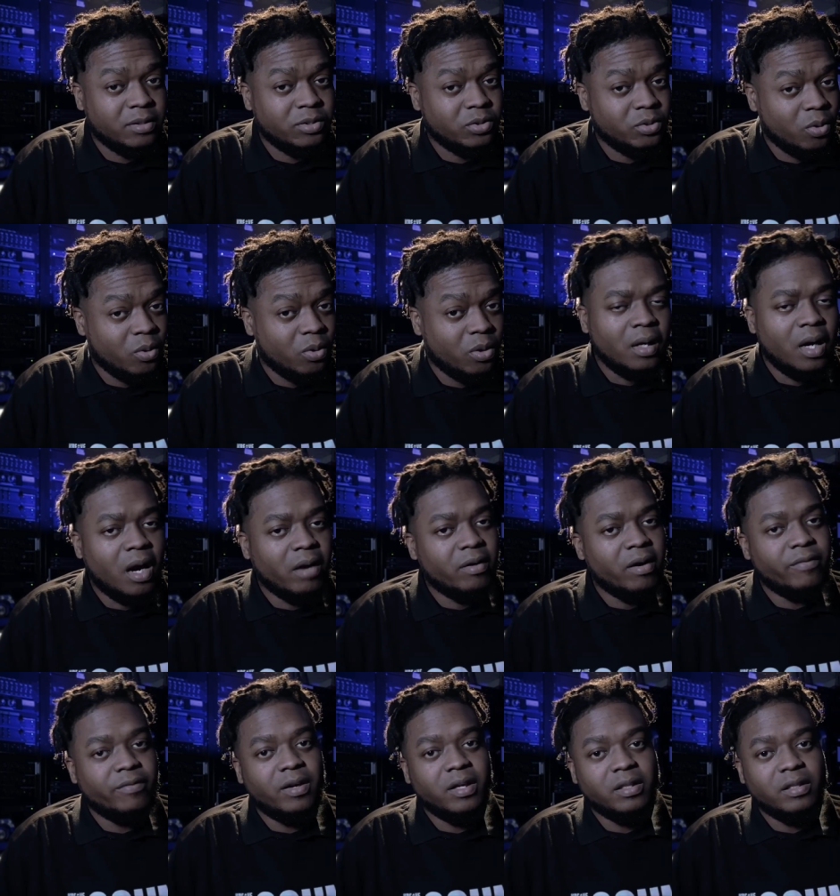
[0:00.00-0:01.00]
store.
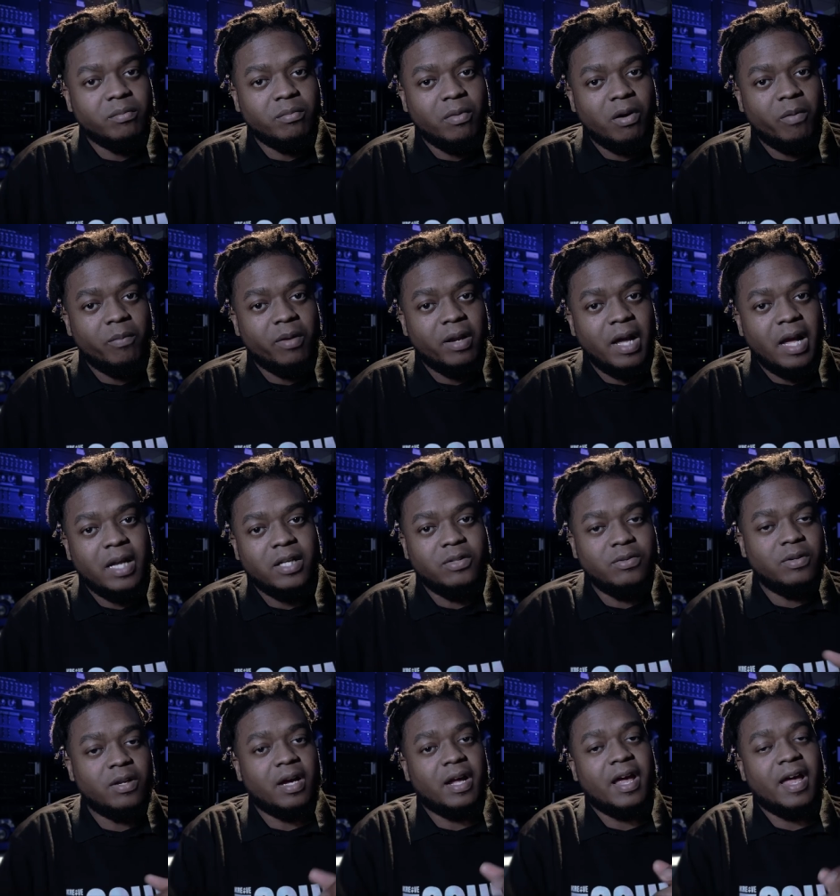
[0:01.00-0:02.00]
However, at the moment, I
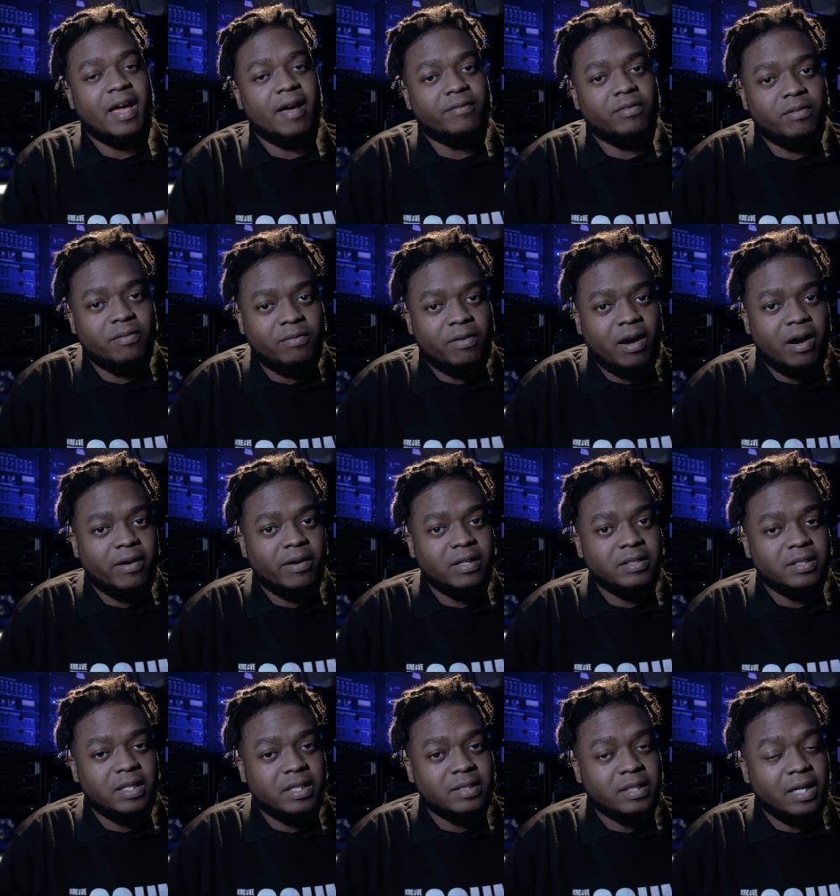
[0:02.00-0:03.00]
do not have the
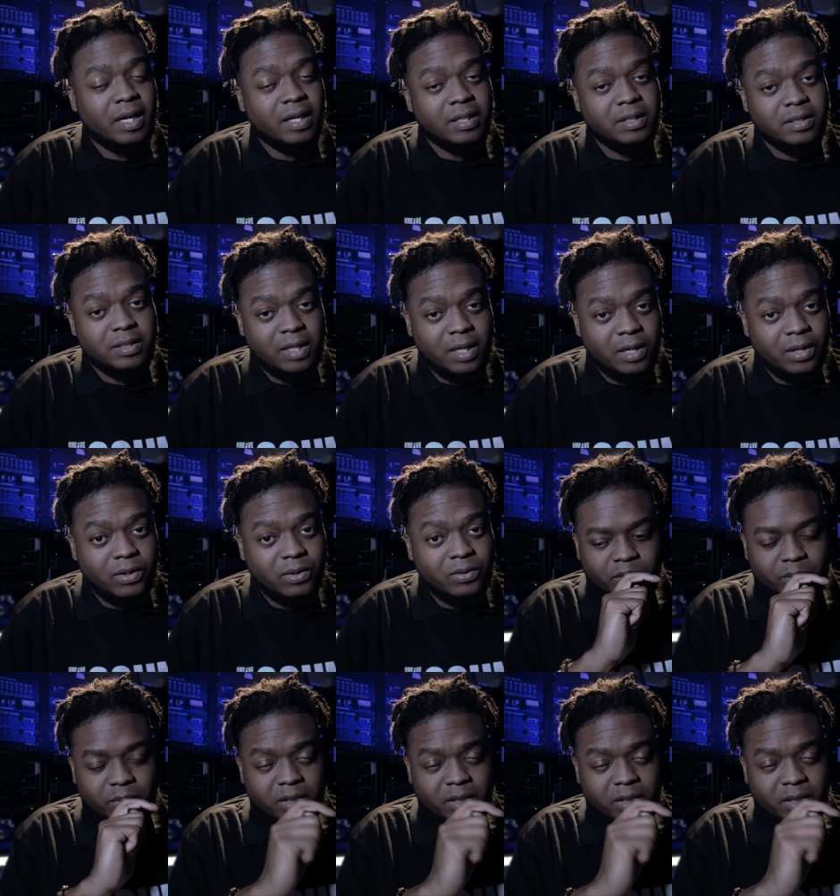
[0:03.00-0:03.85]
virus as I can tell,